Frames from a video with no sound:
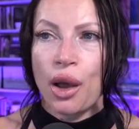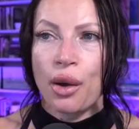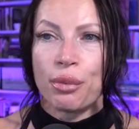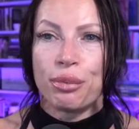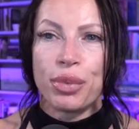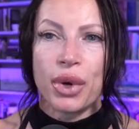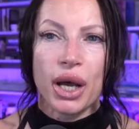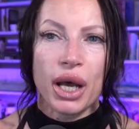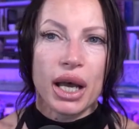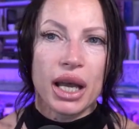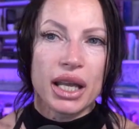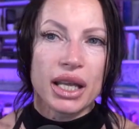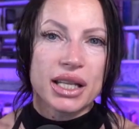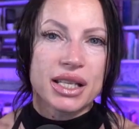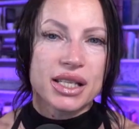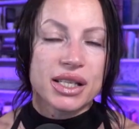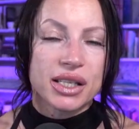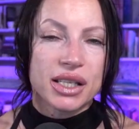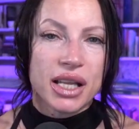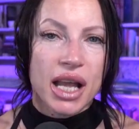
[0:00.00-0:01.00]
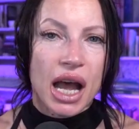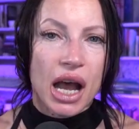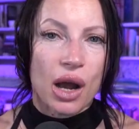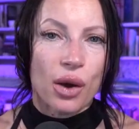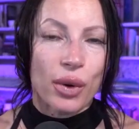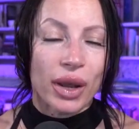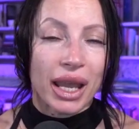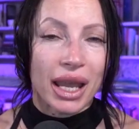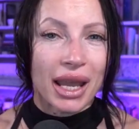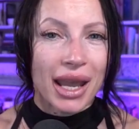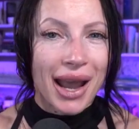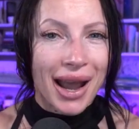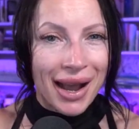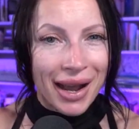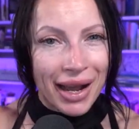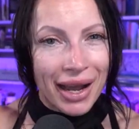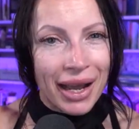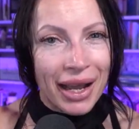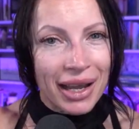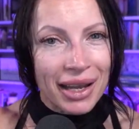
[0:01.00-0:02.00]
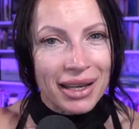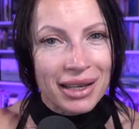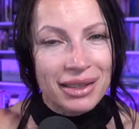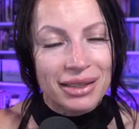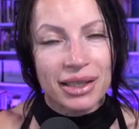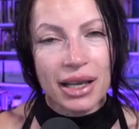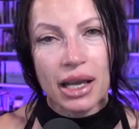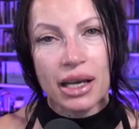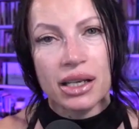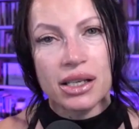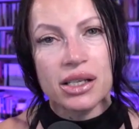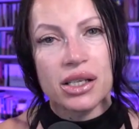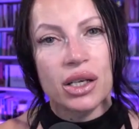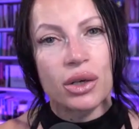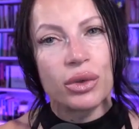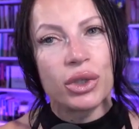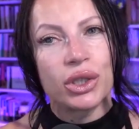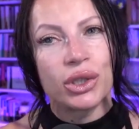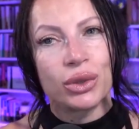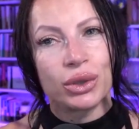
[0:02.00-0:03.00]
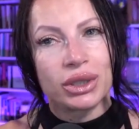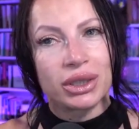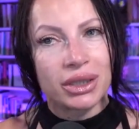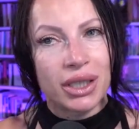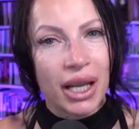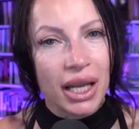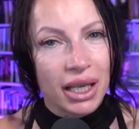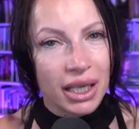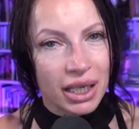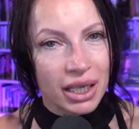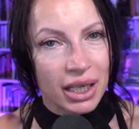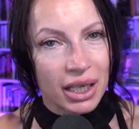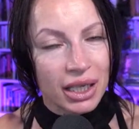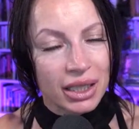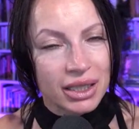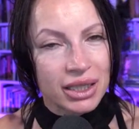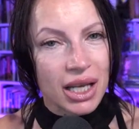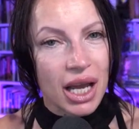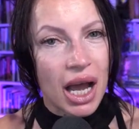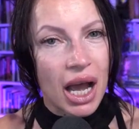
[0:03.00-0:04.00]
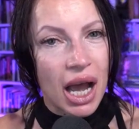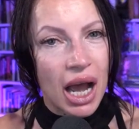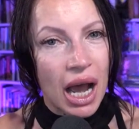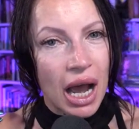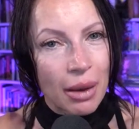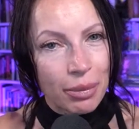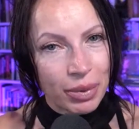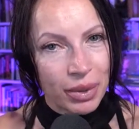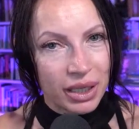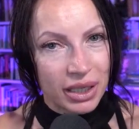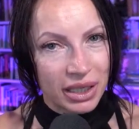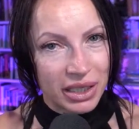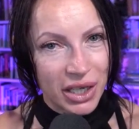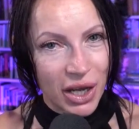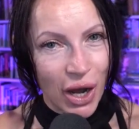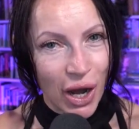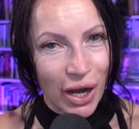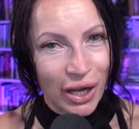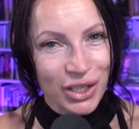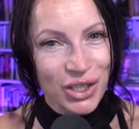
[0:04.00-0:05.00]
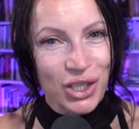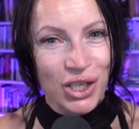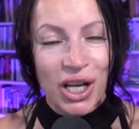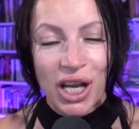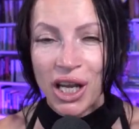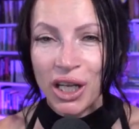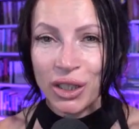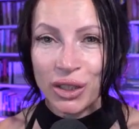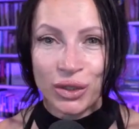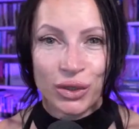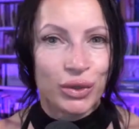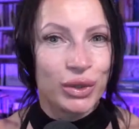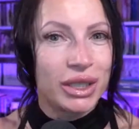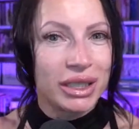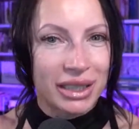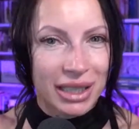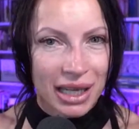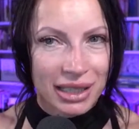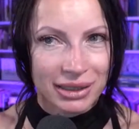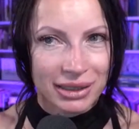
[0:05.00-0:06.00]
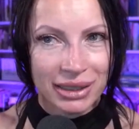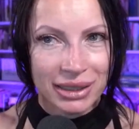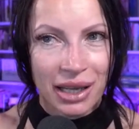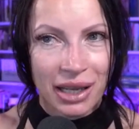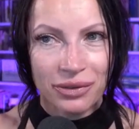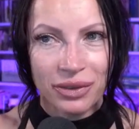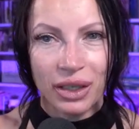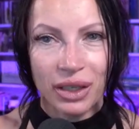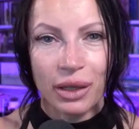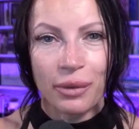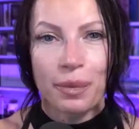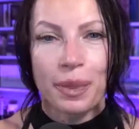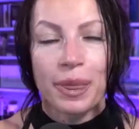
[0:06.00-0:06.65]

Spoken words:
but it's now AI that is going to take it up a notch to the next level.